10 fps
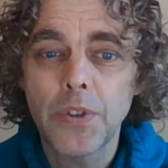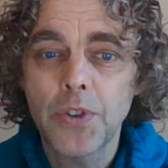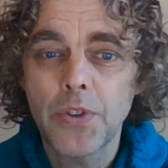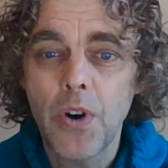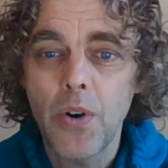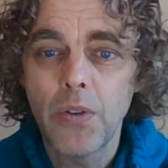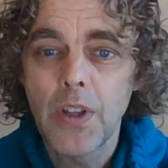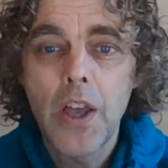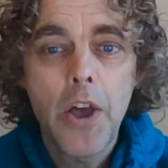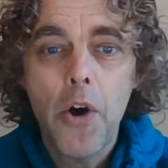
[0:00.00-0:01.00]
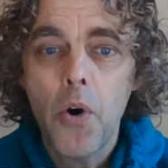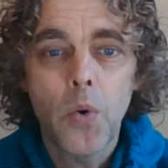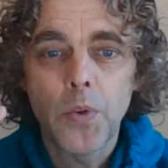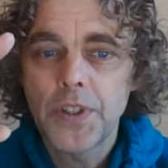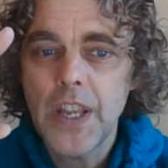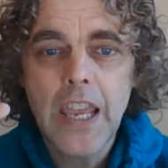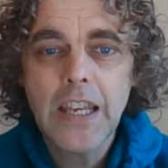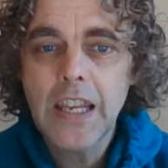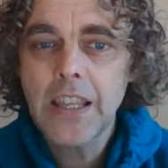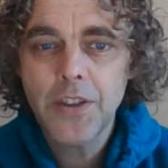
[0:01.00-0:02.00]
control,
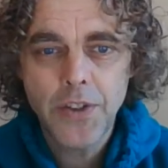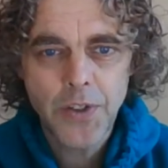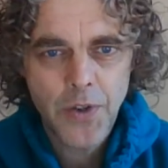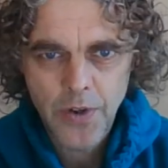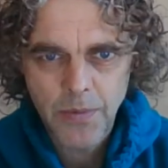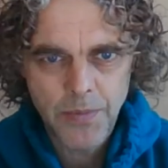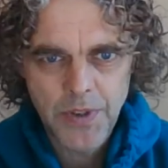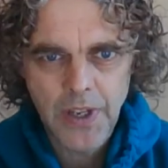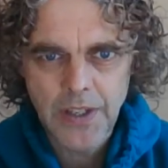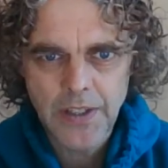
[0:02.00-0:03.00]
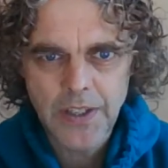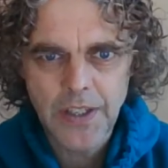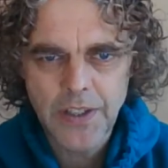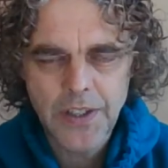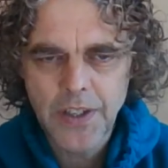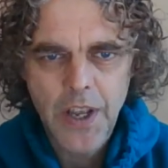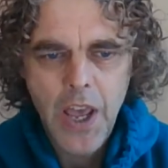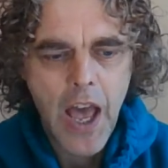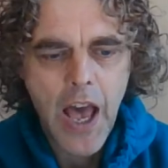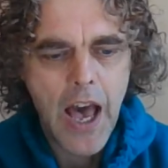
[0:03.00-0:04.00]
ordaining the circumstances
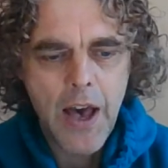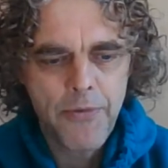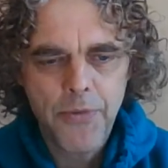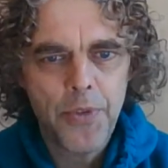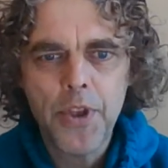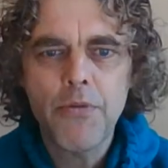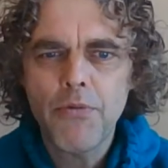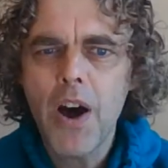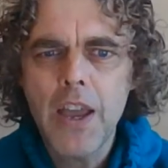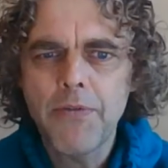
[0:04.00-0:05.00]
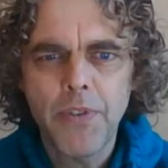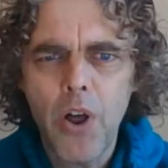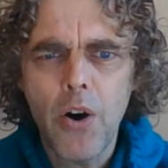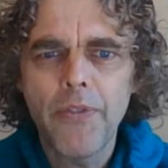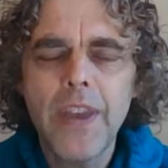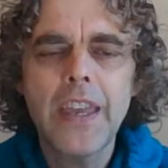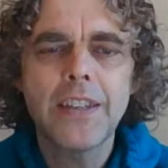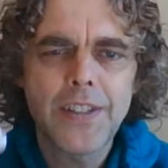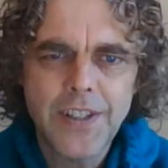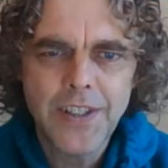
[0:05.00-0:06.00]
uh, for the arrival of
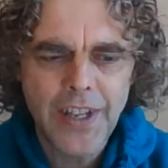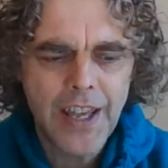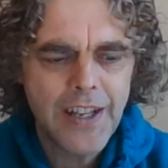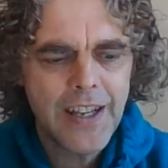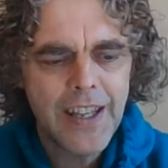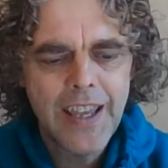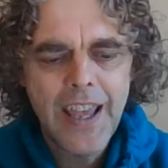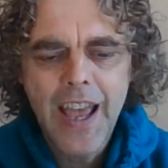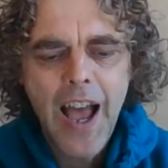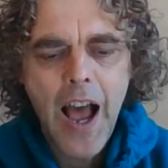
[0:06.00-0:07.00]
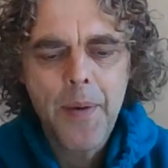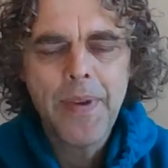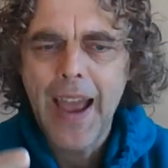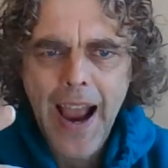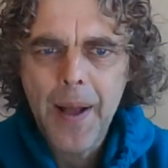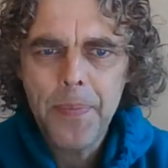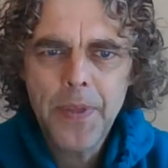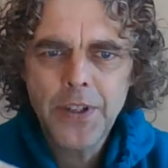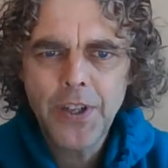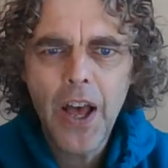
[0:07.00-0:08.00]
his son I mean, at
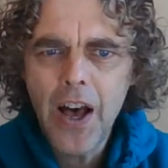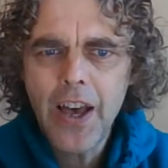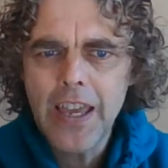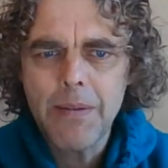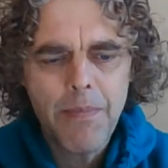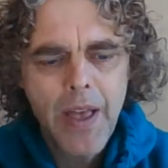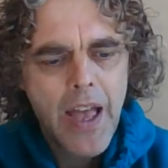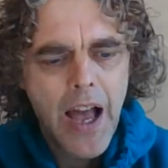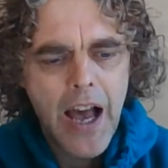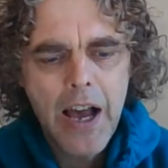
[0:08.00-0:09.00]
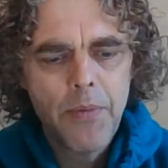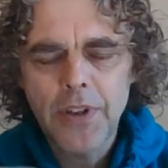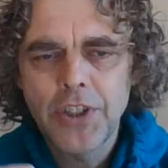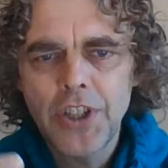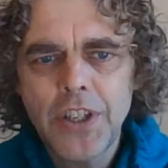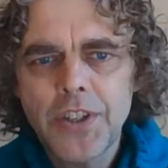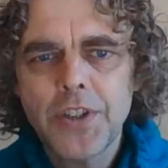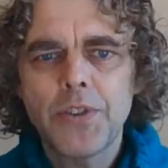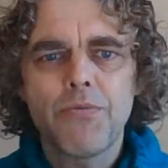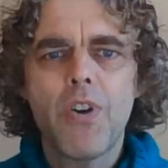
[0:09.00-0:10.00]
the time uh, when
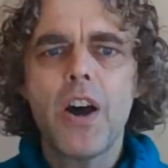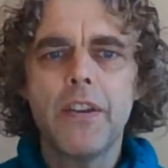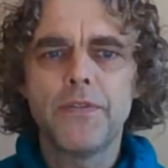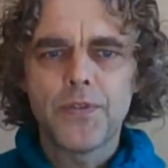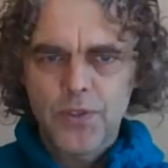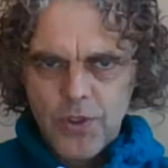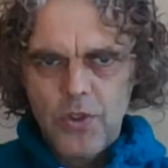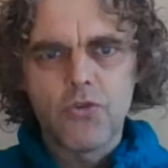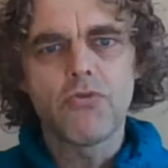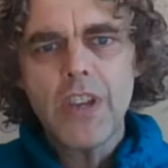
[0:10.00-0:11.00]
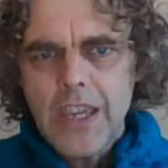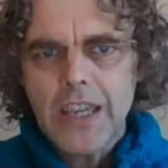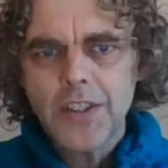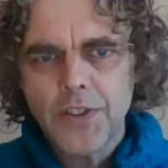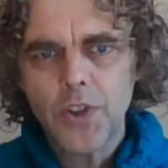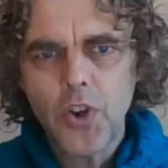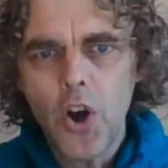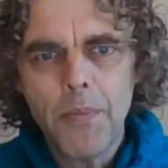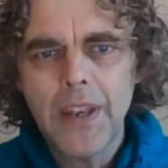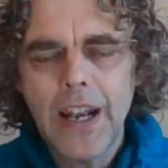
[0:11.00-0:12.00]
Jesus arrived, Greek is the
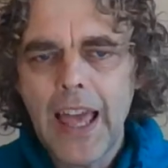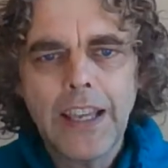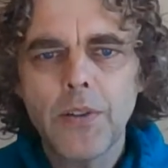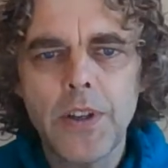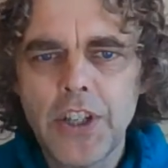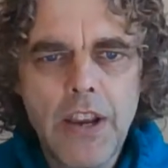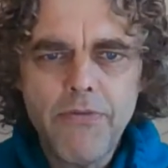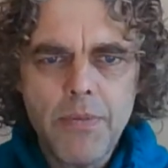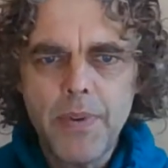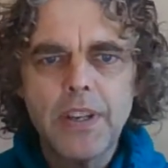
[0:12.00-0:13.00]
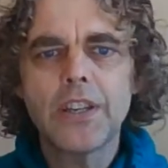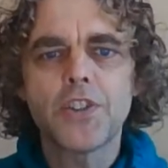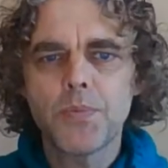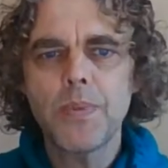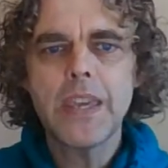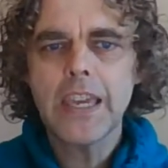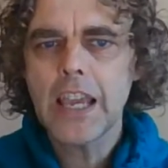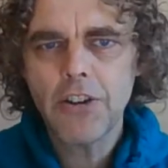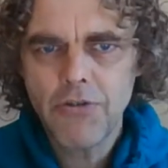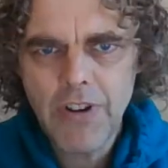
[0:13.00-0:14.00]
common language. Everybody's
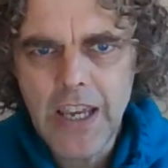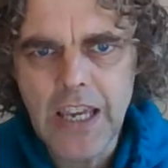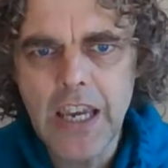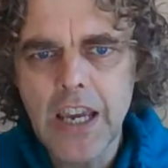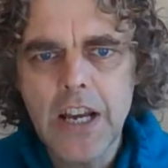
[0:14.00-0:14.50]
speaking Greek.